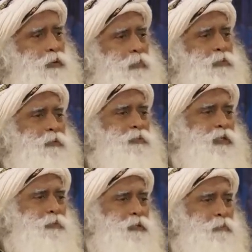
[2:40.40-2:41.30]
promptly
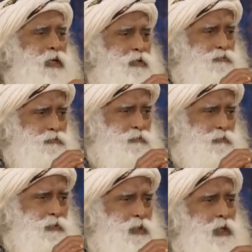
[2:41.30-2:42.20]
picked up the
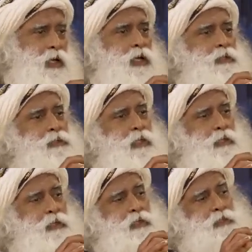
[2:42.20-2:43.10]
microphone and
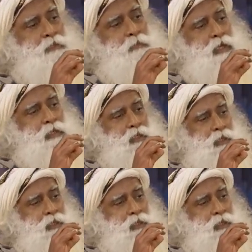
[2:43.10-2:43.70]
said, there is a man